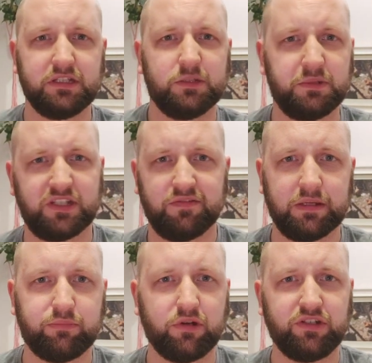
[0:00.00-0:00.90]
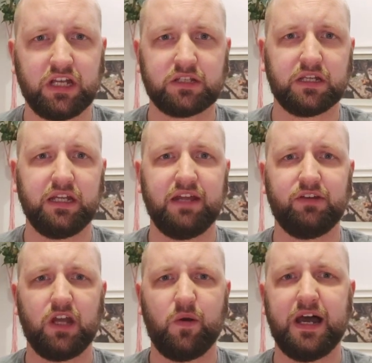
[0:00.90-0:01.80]
specific project I can have
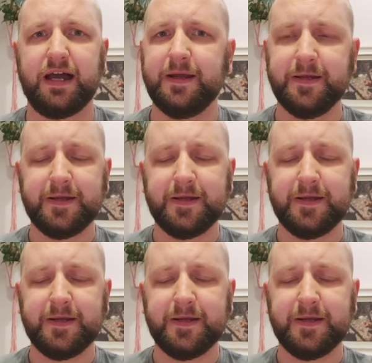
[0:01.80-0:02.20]
a go at.